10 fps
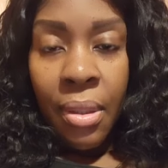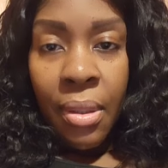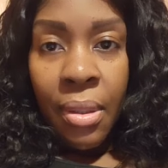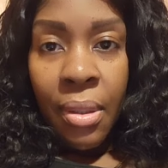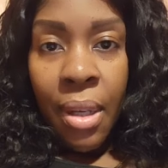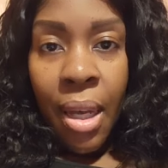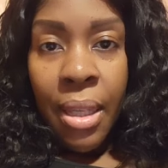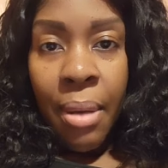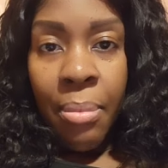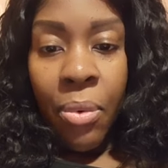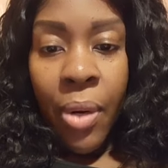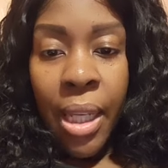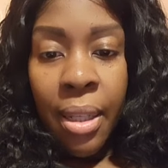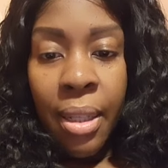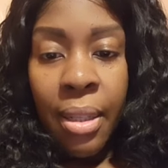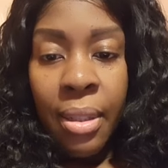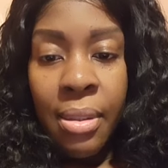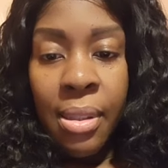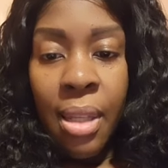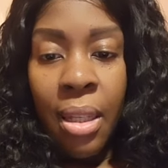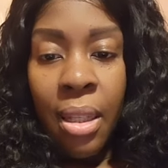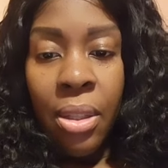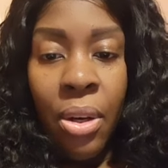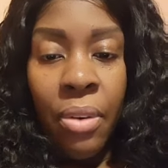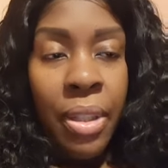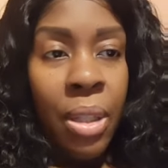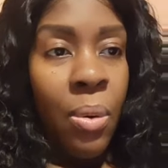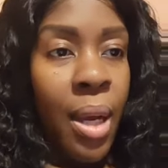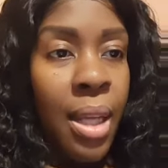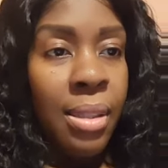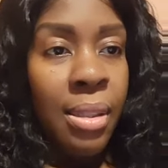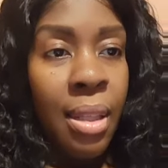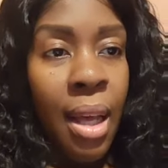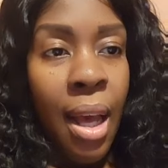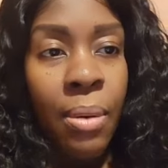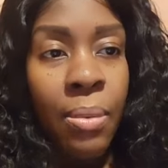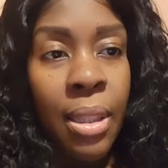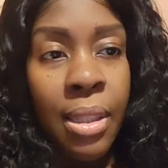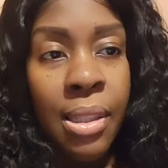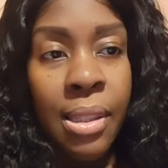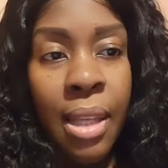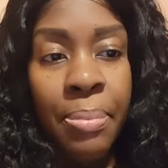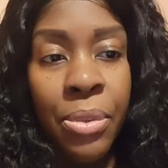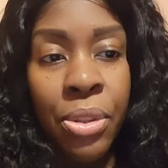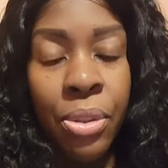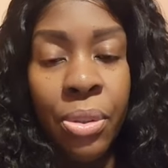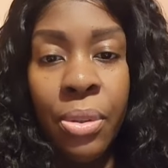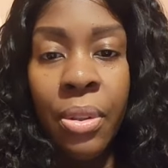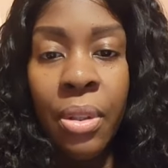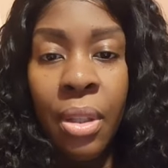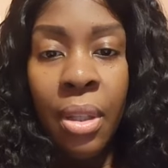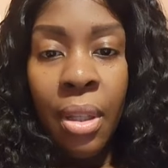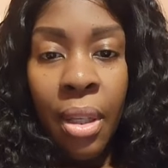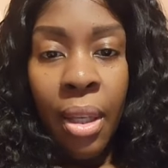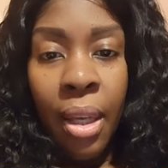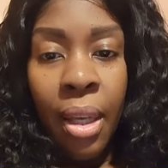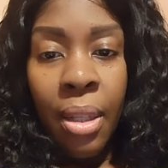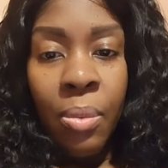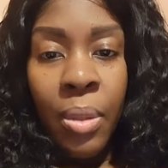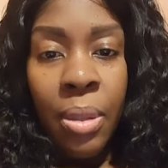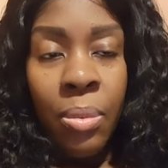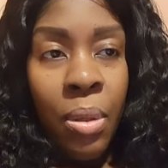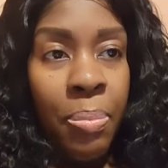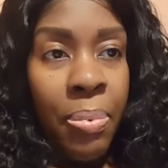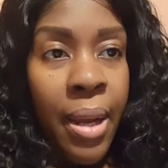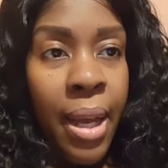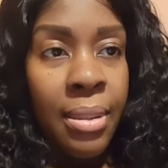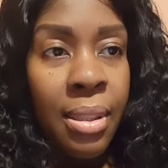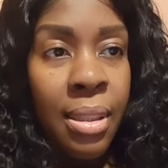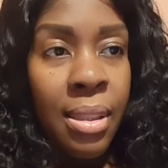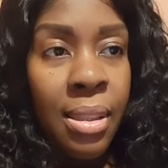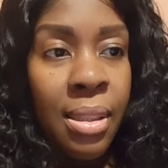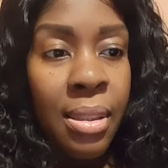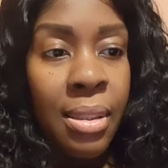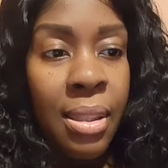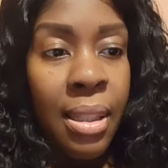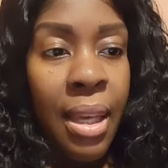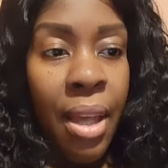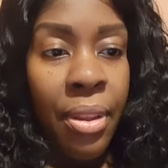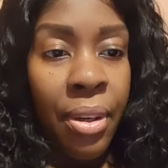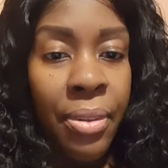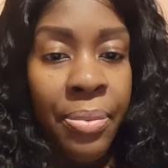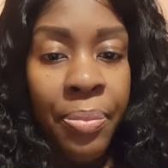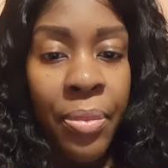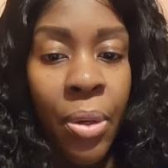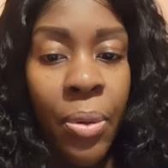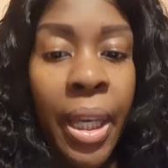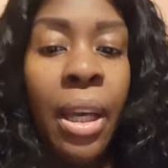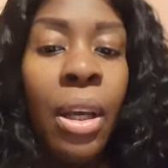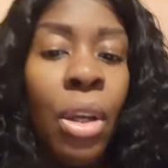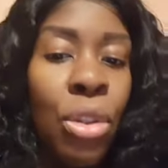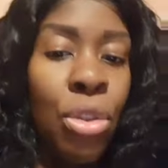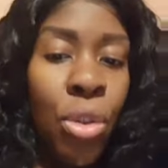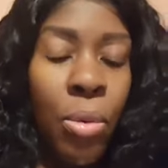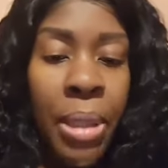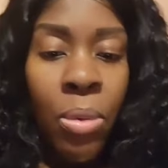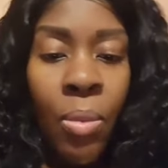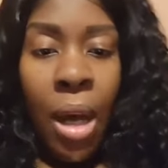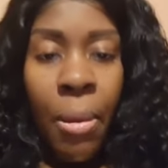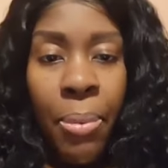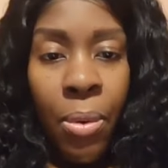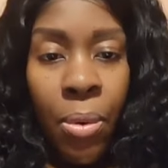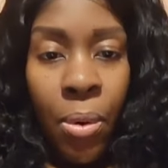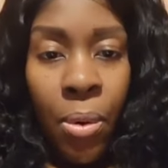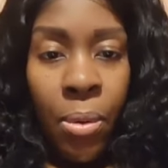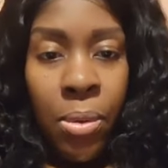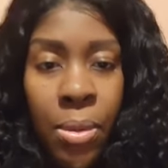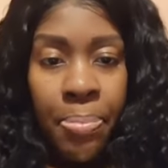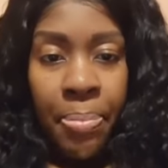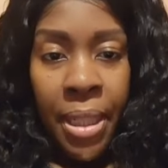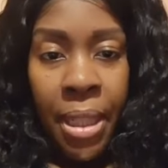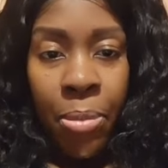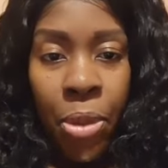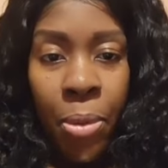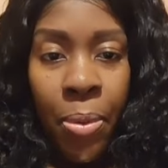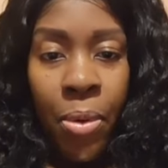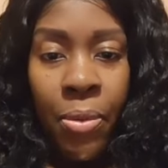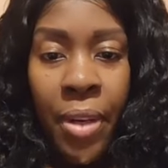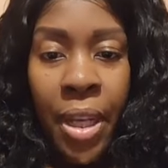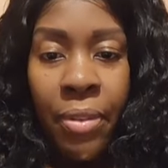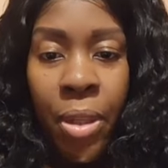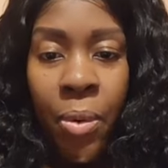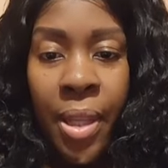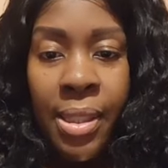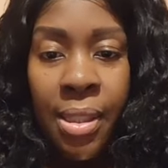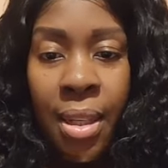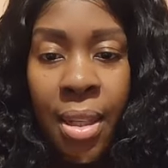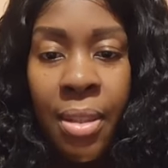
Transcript: I am waiting, sending your request, and I will accept you and we will practice together. Okay? So meanwhile, poko pandan moun yo poko voye request la.